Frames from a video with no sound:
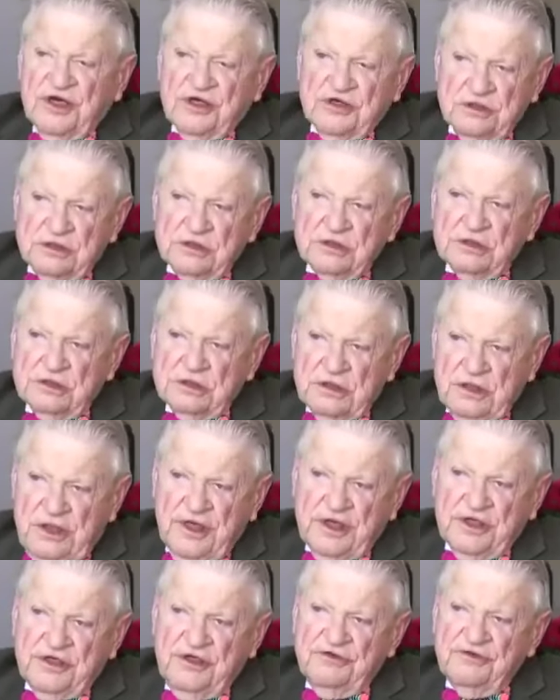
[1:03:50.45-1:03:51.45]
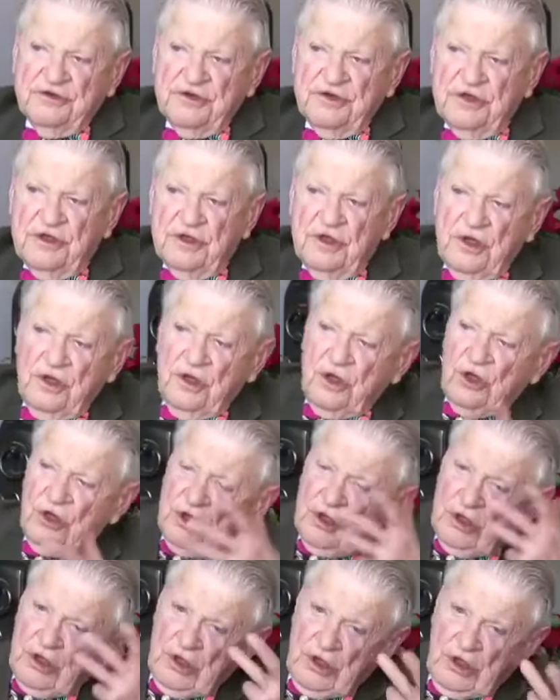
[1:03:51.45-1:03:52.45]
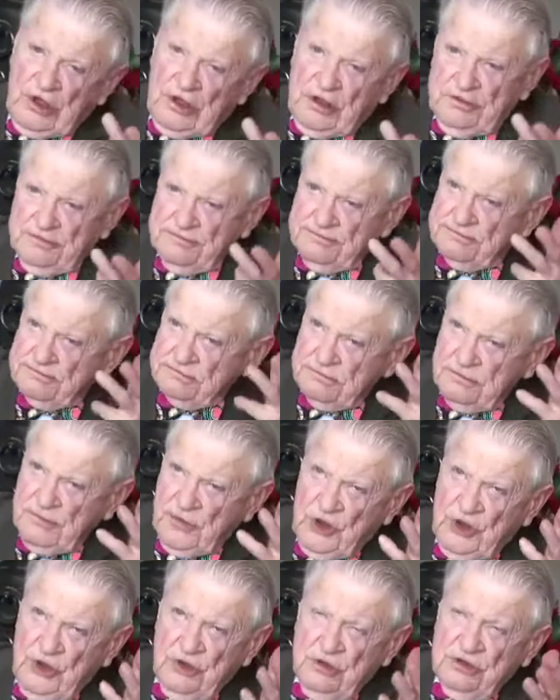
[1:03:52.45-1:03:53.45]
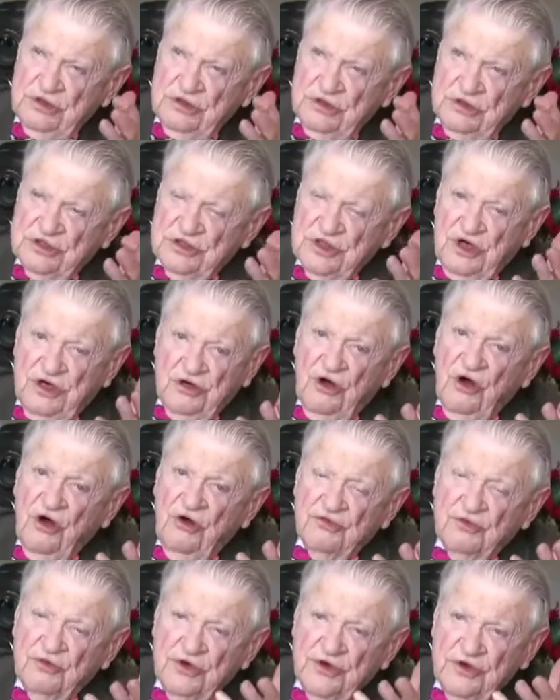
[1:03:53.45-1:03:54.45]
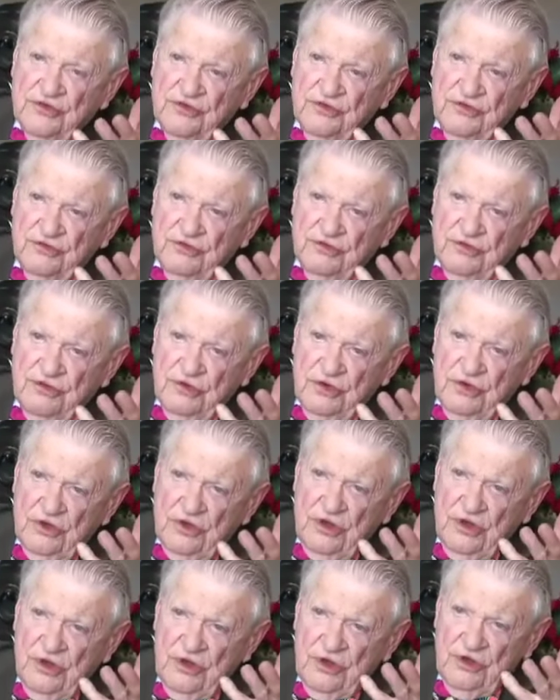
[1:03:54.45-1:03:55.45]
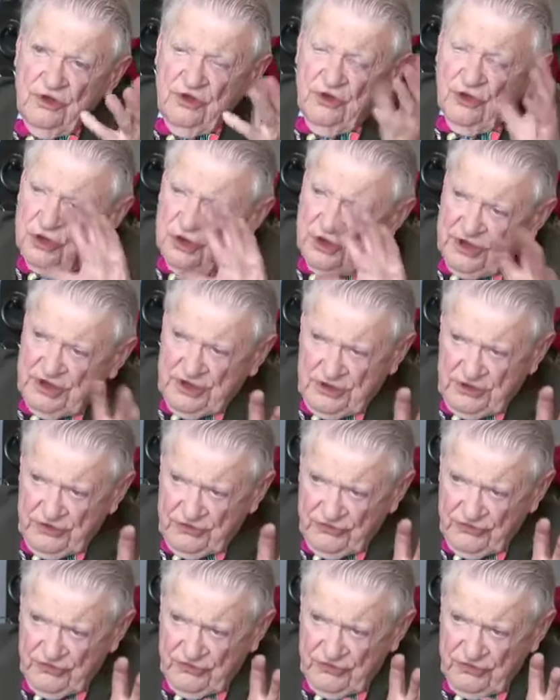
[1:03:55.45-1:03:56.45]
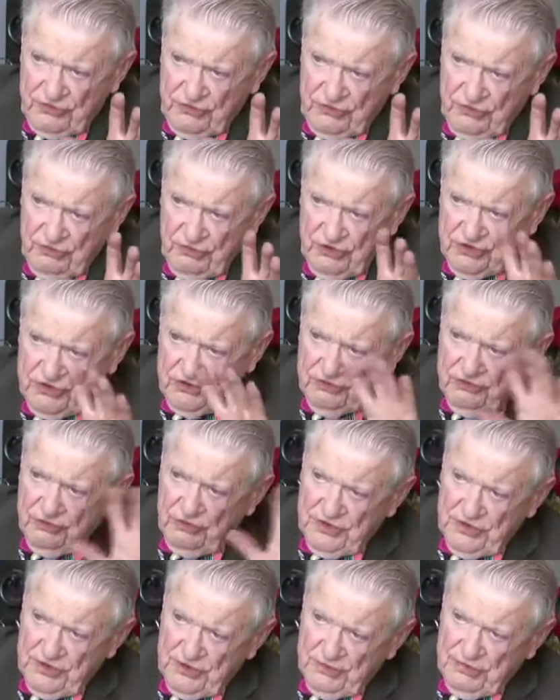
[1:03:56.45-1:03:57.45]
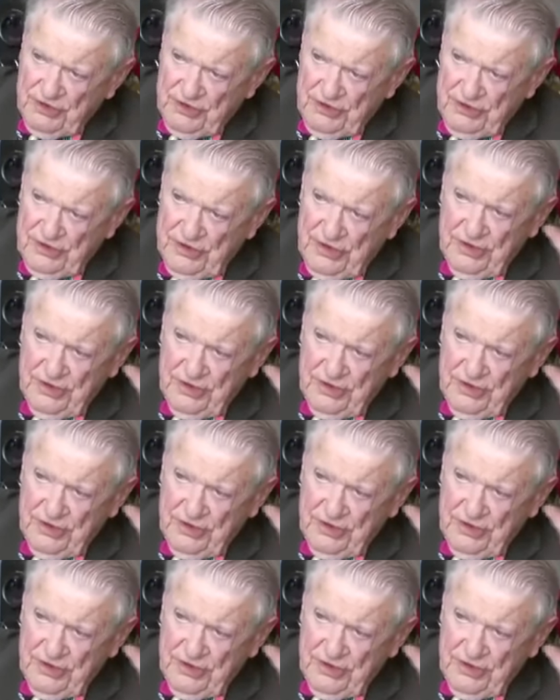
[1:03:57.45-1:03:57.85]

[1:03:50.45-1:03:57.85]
actual activity. There is. Uh, you know, to start off with, Uranus, which is one of the pl